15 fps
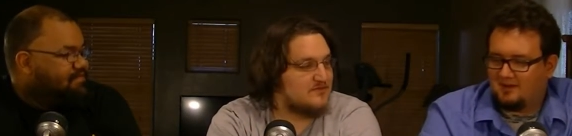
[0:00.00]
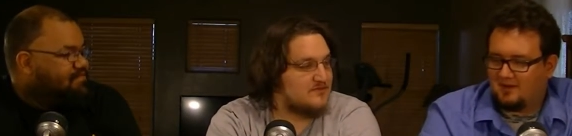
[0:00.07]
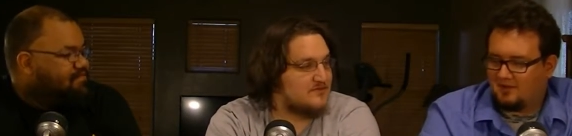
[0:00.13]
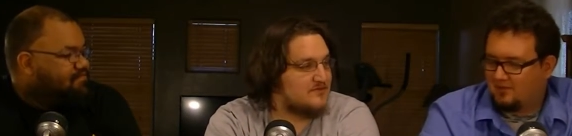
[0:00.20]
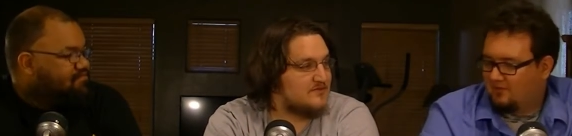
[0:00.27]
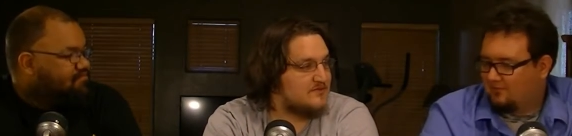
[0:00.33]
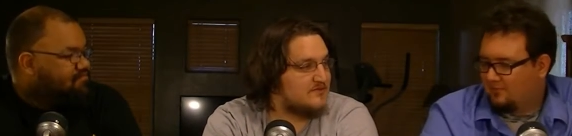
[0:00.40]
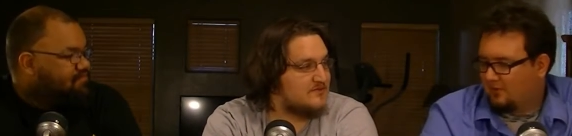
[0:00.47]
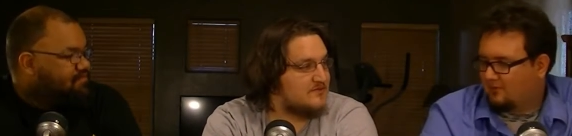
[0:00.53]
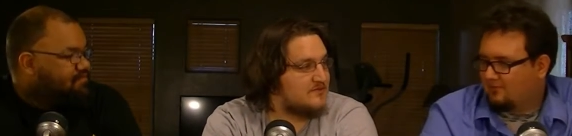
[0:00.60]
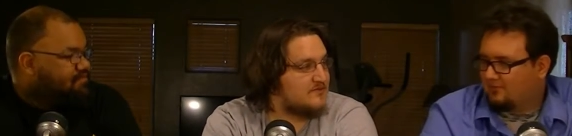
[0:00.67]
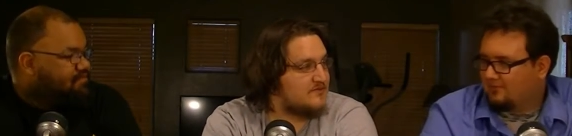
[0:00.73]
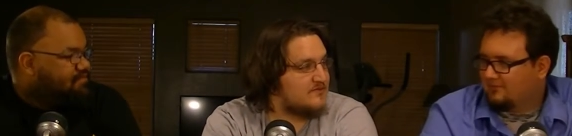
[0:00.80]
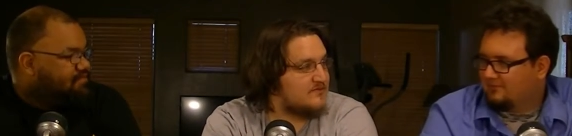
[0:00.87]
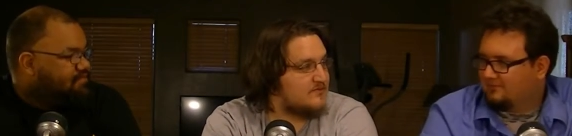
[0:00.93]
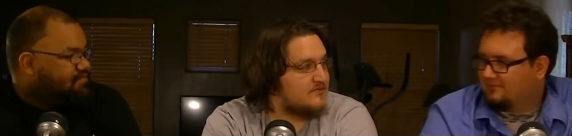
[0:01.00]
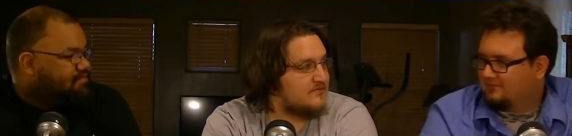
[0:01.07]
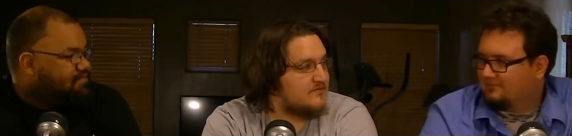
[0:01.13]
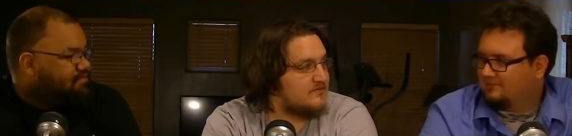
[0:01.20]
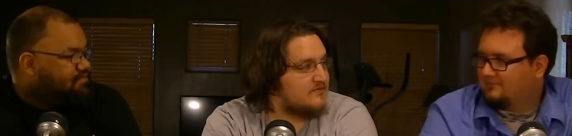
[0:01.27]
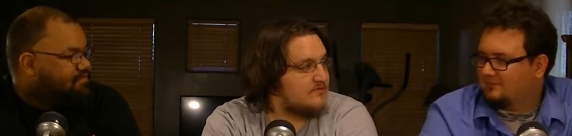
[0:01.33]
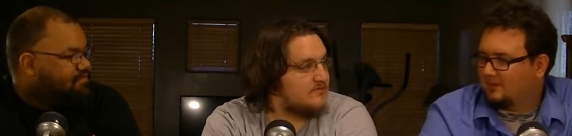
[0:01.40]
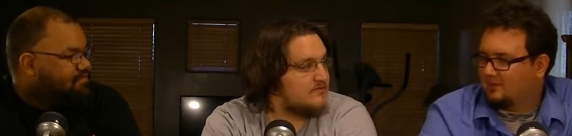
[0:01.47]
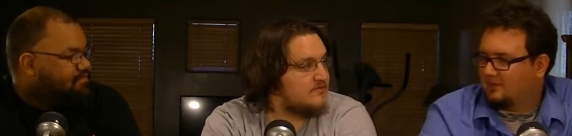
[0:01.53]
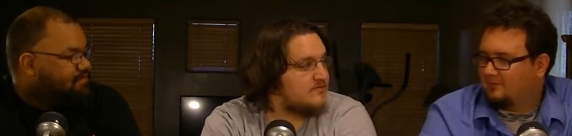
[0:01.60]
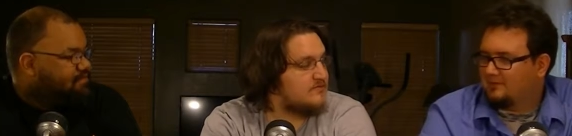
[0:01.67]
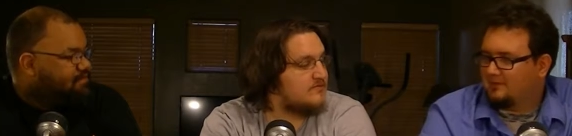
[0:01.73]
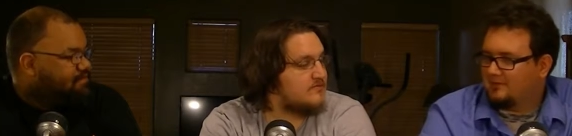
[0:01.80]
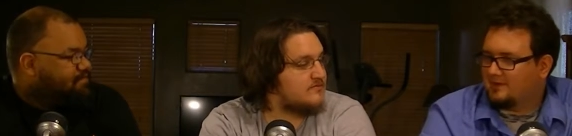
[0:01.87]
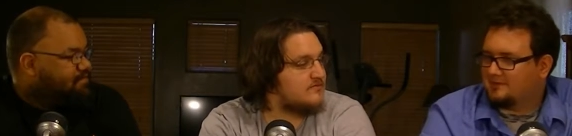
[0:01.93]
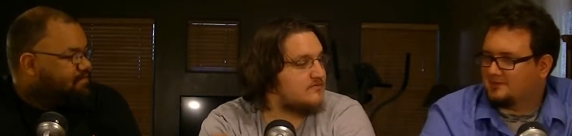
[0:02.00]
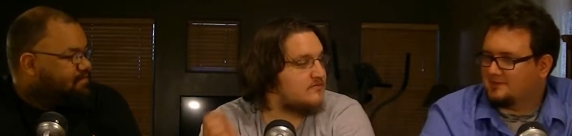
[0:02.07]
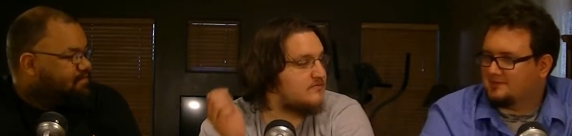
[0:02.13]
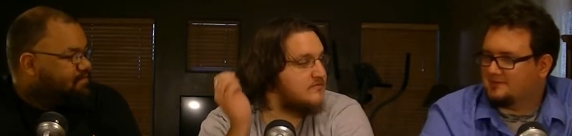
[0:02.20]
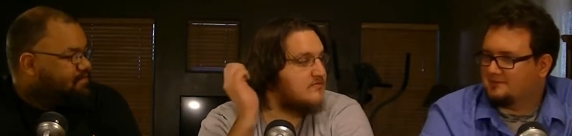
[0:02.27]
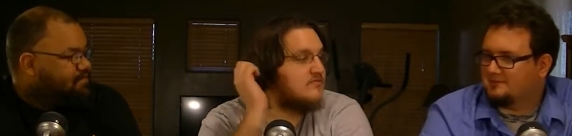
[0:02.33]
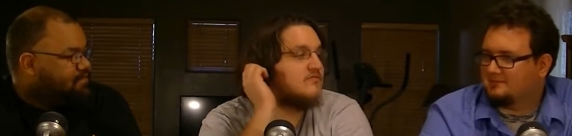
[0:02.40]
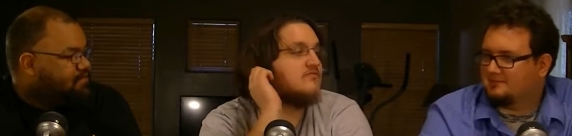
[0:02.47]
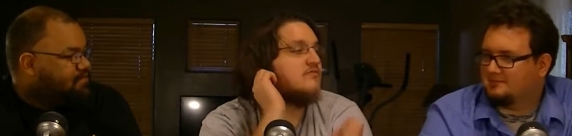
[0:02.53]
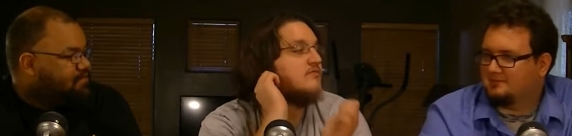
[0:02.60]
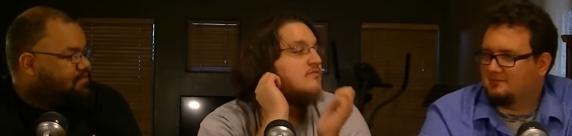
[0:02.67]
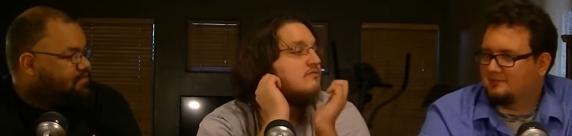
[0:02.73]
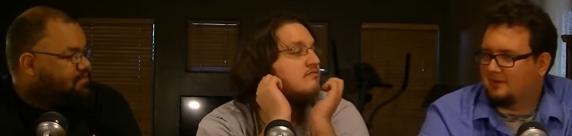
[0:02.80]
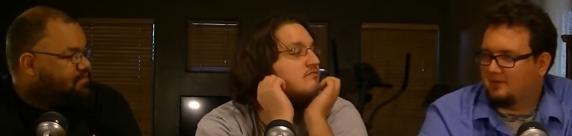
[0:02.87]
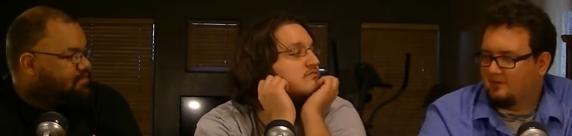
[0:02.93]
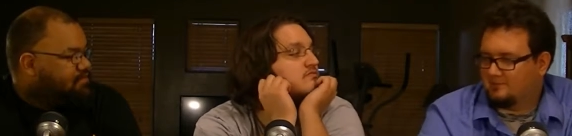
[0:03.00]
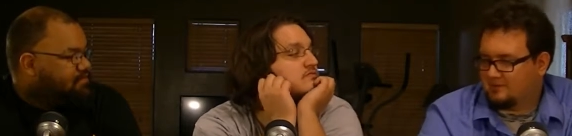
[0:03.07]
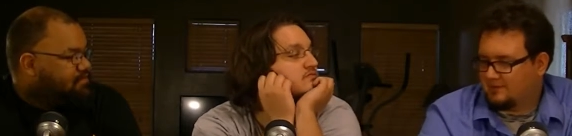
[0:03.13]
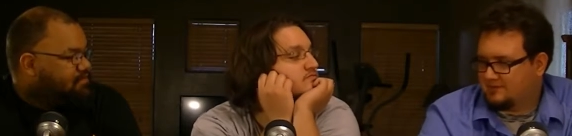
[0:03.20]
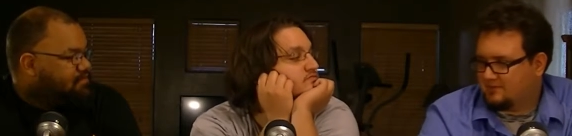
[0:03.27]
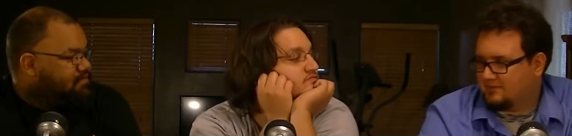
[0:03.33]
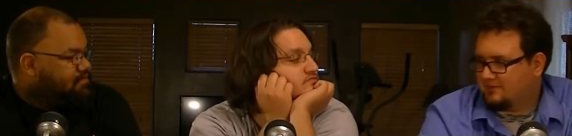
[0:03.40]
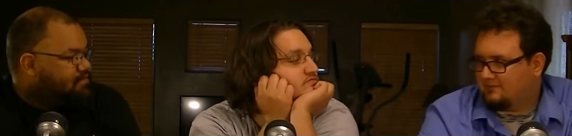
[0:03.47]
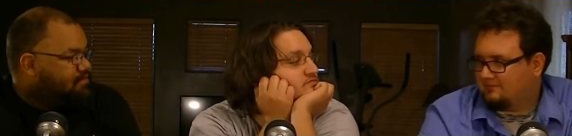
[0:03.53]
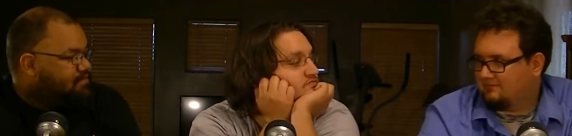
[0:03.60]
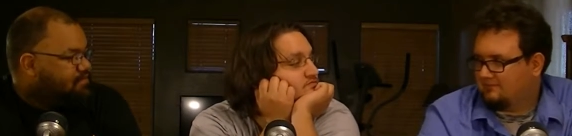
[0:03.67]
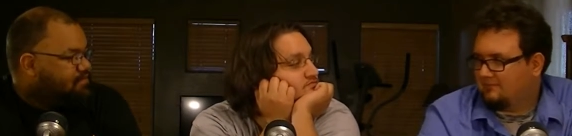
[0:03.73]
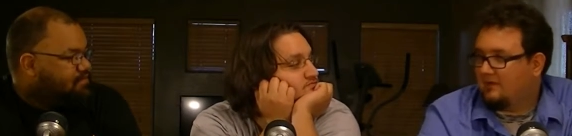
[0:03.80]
Speaker 1: I love Marvel. I love the Avengers. I love Joss Whedon.